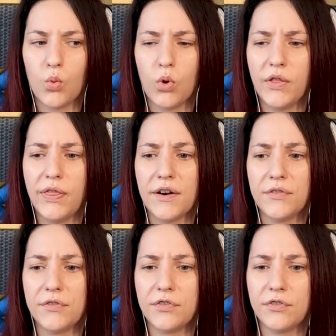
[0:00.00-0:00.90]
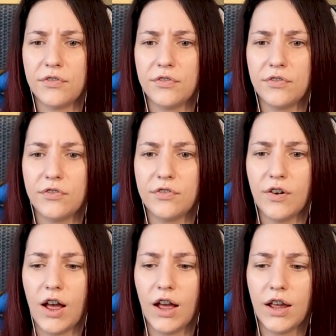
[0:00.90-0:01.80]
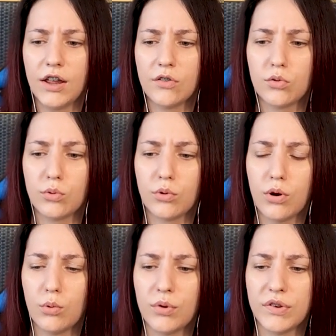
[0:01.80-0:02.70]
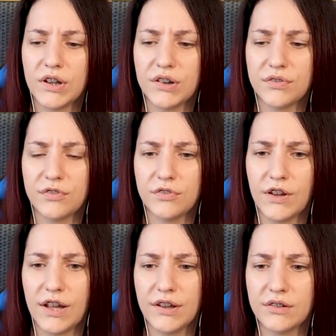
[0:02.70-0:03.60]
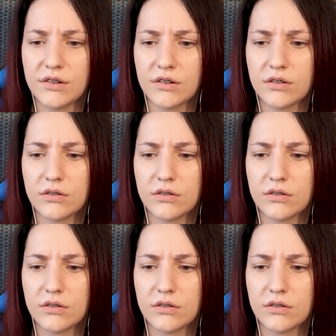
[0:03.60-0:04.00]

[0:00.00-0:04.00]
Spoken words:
What the fuck is wrong with his face?